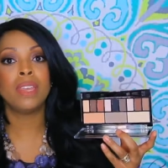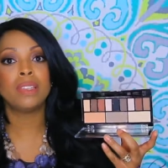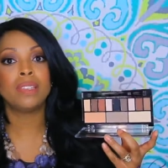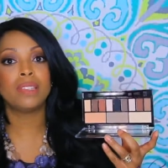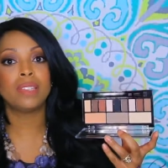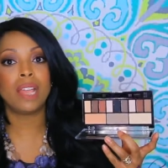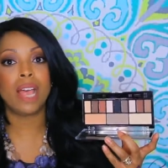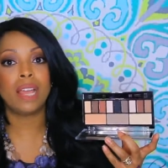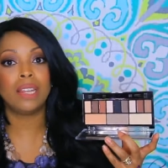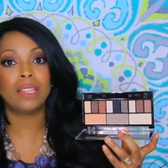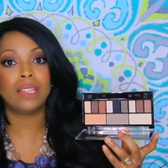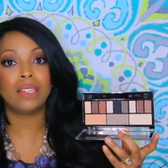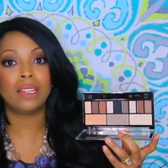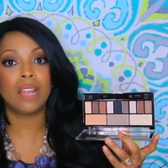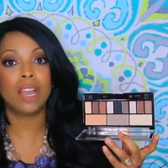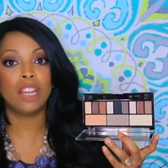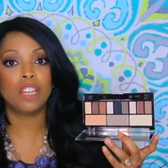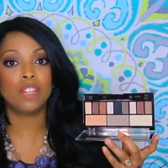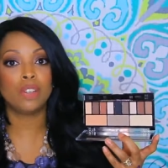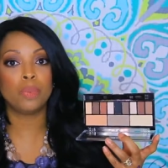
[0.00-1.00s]
solid
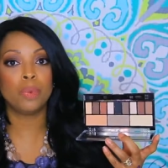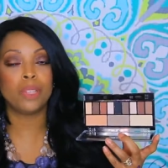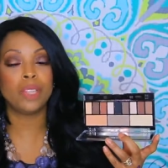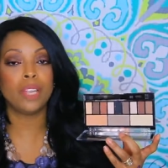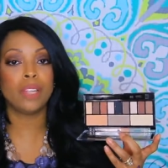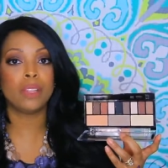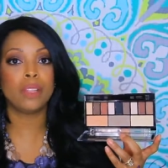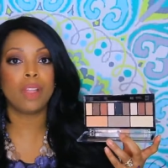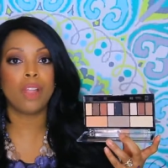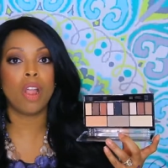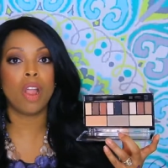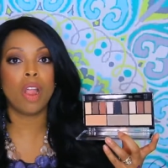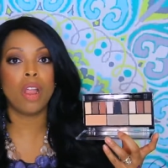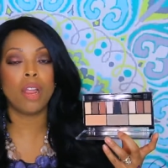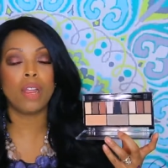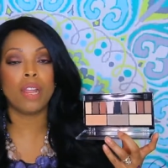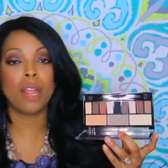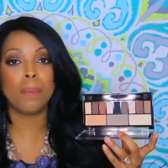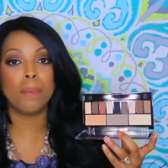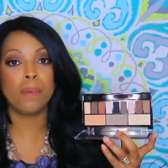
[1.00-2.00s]
color with it. There
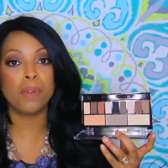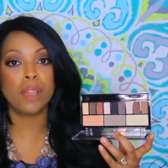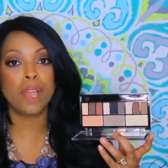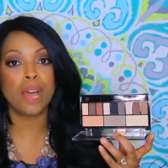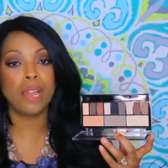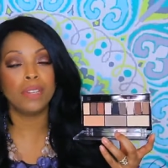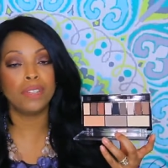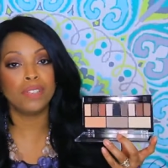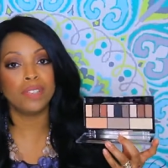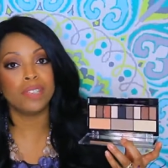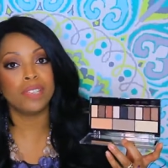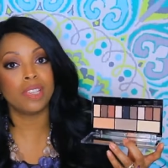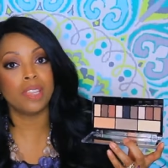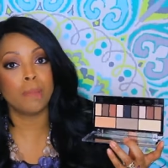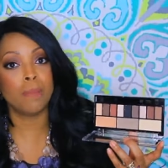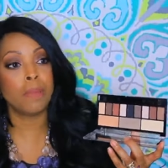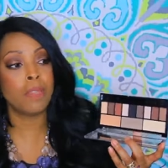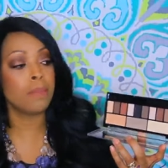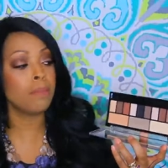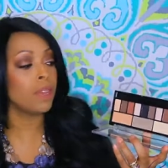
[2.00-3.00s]
are a couple colors that
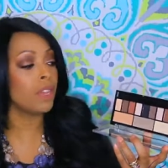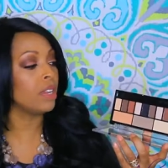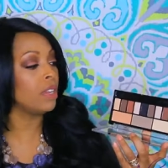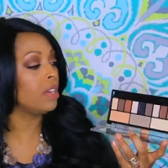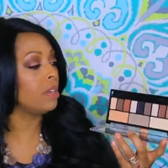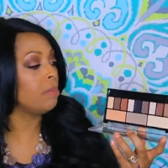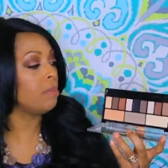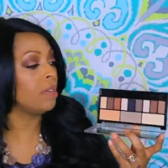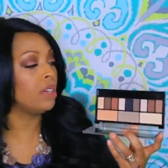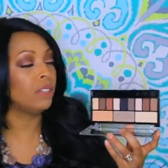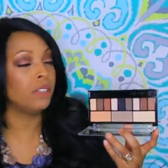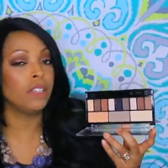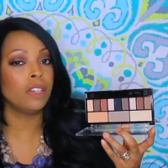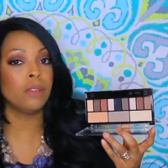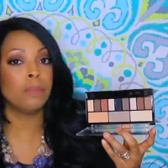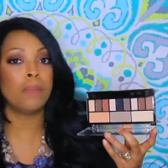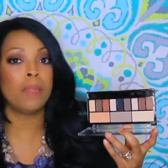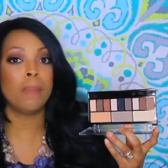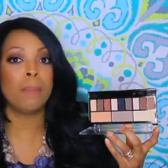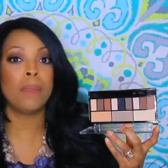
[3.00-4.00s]
the pigment could have been a
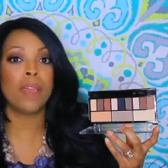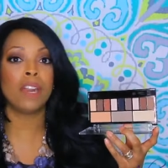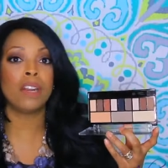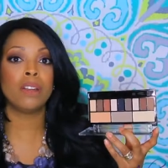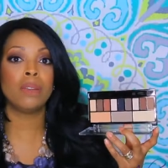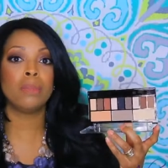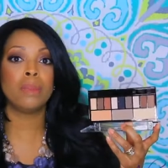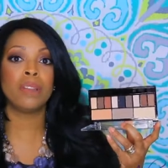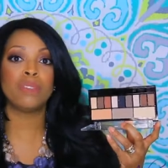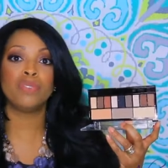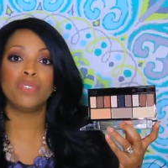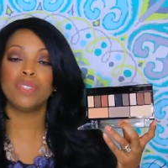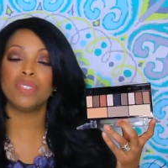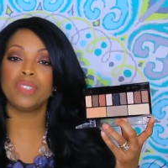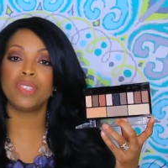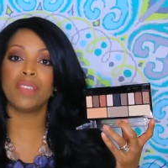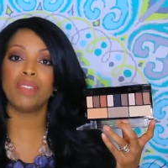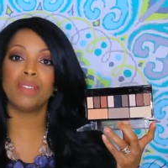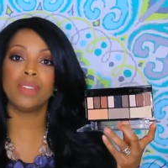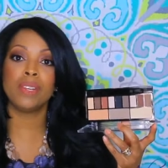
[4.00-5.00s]
little bit better, but for
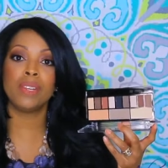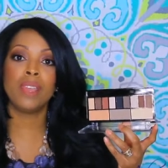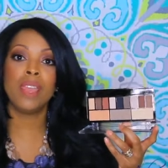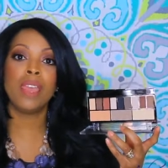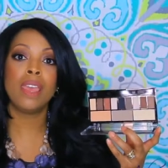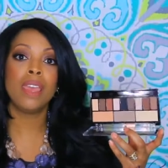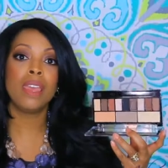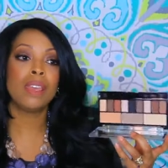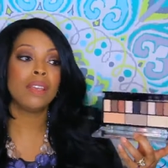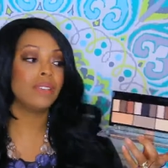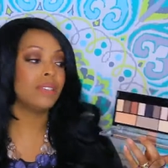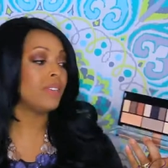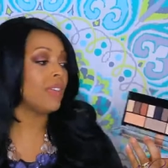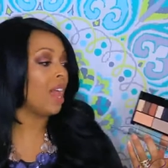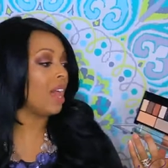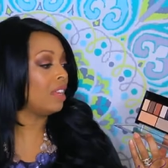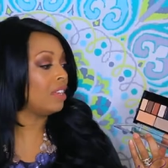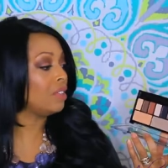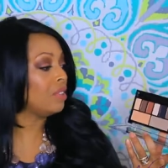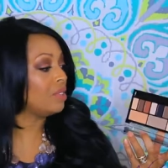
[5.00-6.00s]
seven
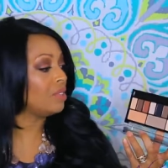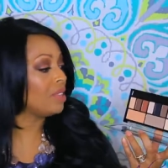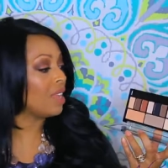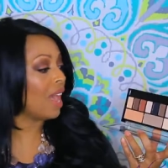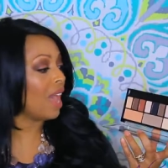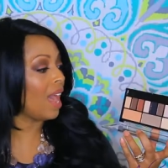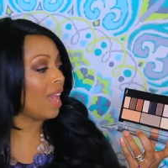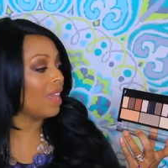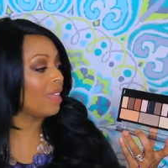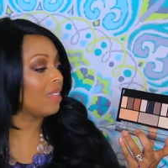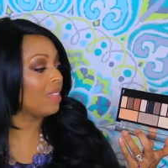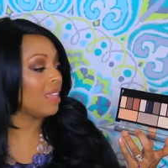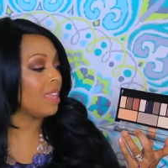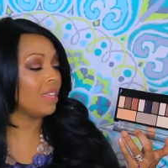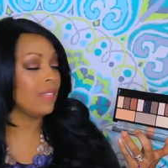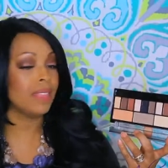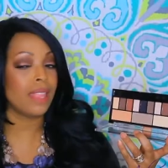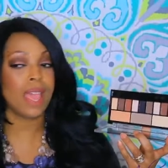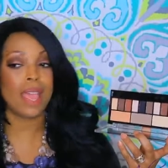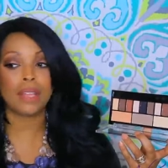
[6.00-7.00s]
dollars, I
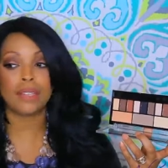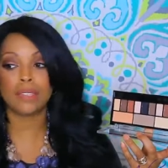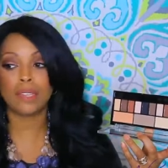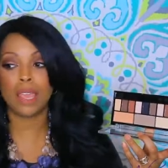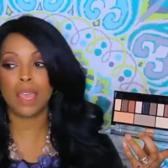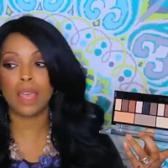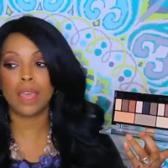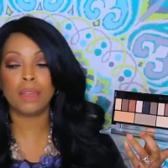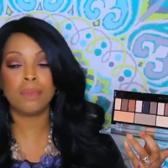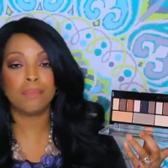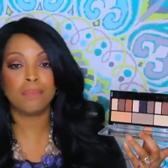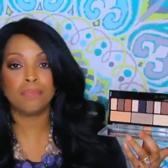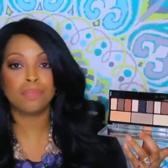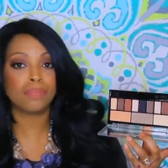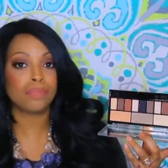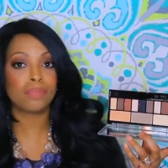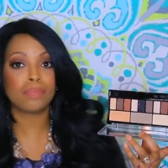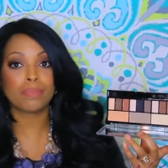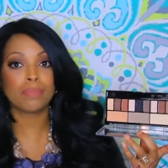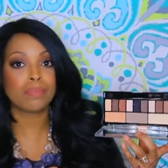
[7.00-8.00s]
think that um,
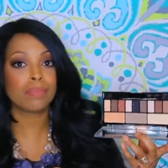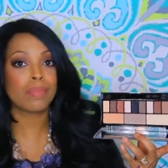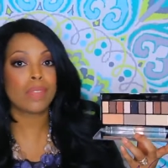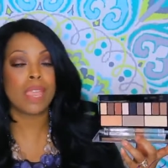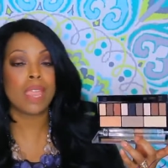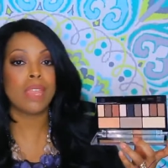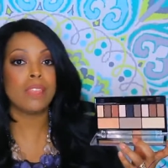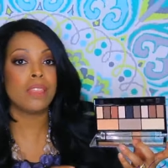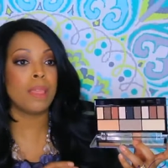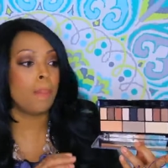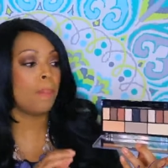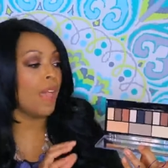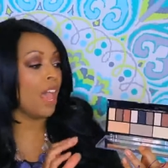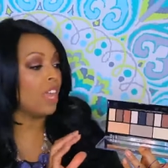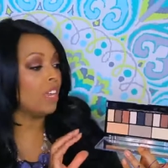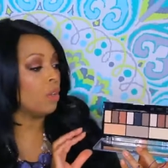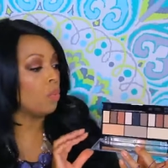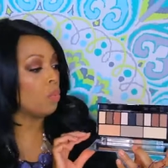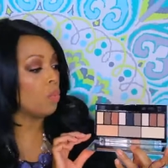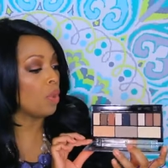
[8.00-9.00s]
the
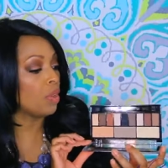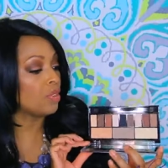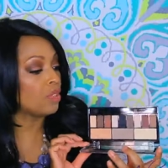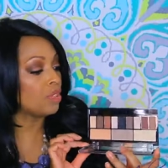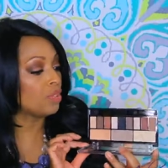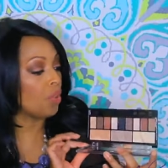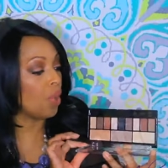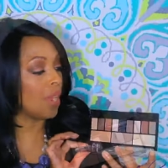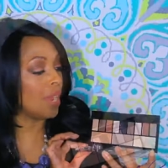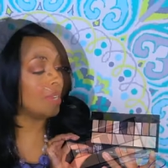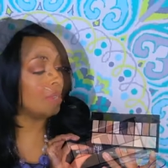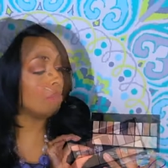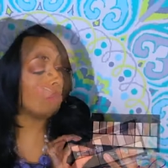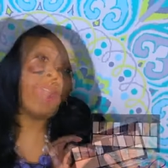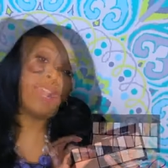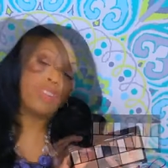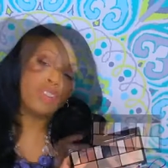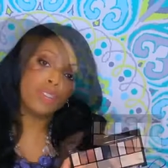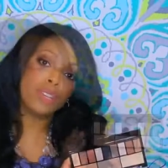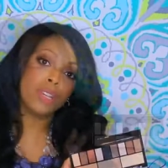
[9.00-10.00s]
palette works great.
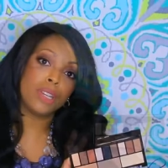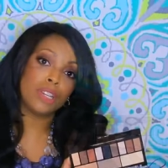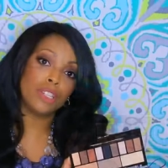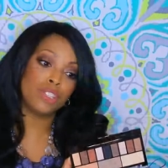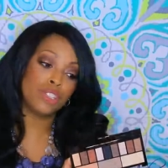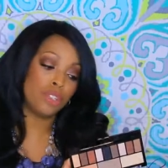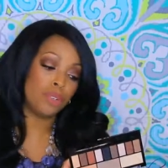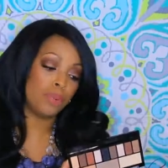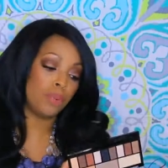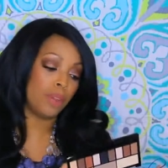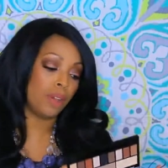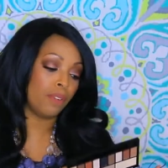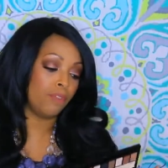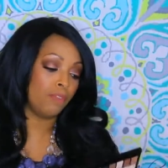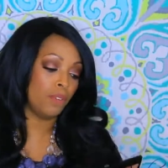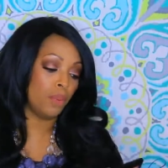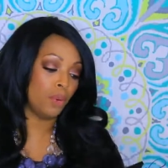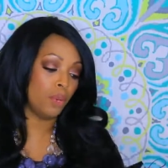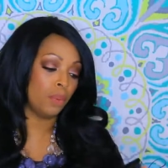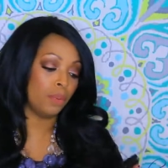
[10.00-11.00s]
I'm actually going to do a
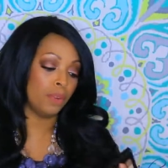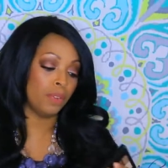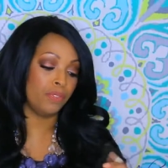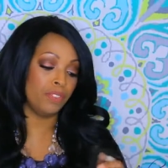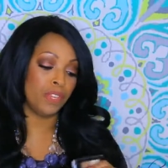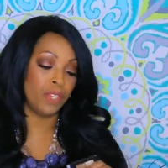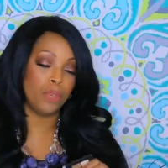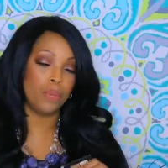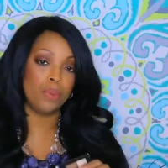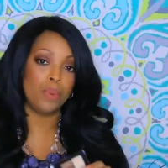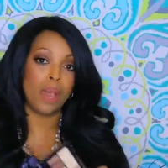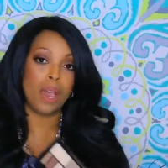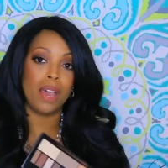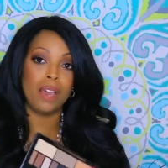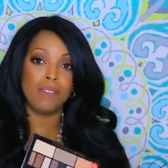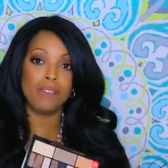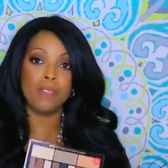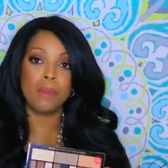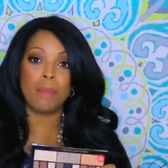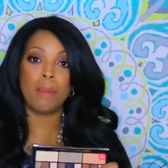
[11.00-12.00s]
full review
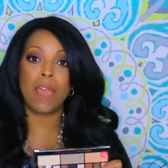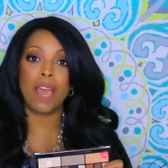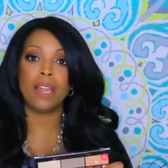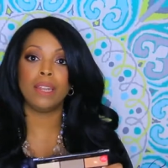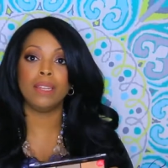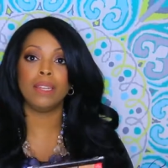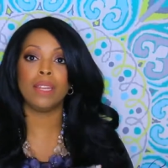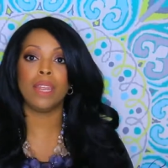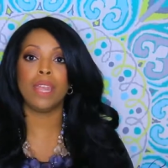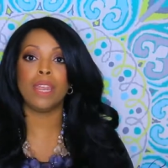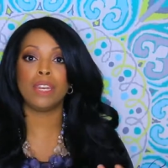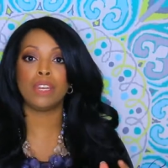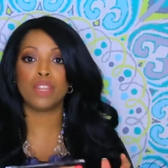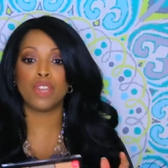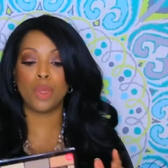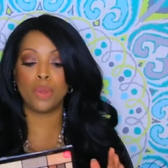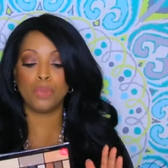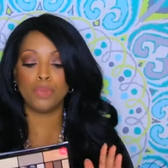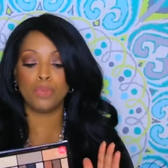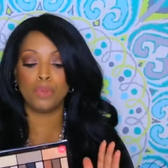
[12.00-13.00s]
of the palette and
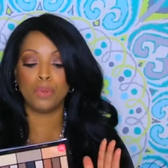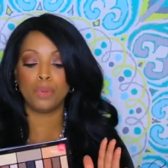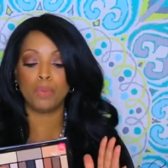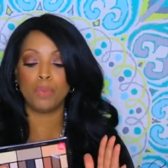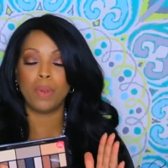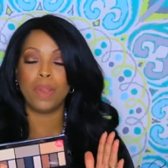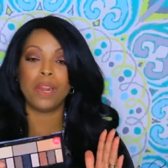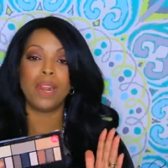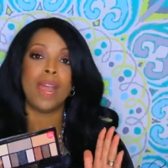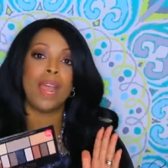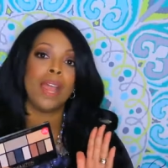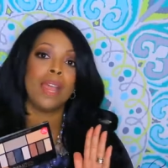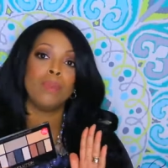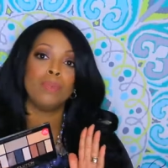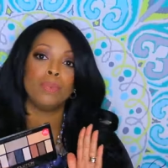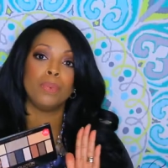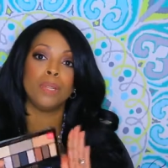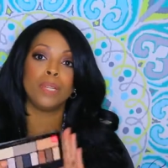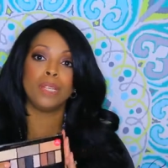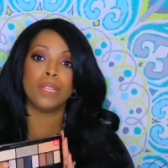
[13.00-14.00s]
go through what
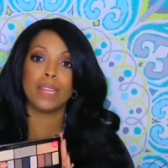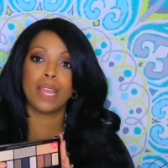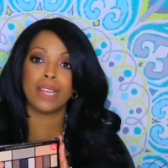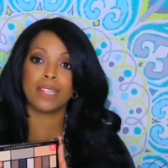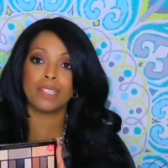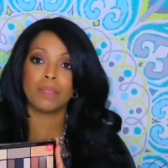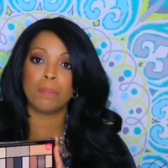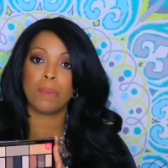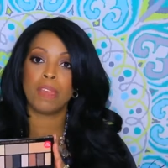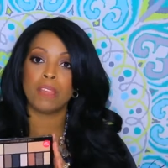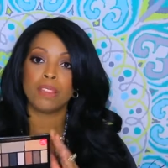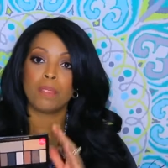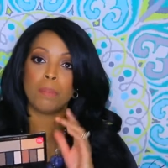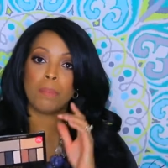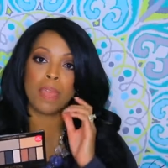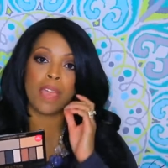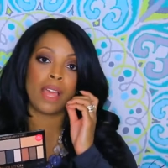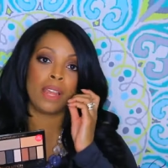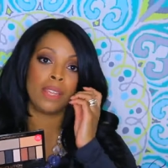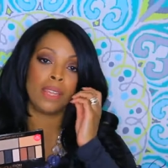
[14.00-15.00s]
I really liked about the
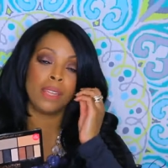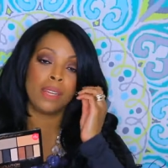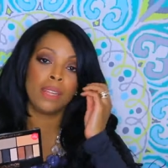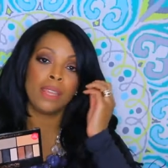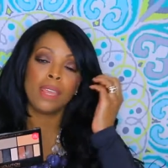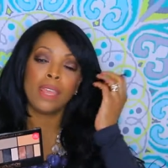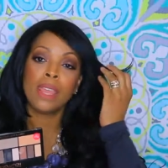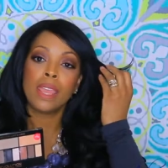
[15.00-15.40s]
palette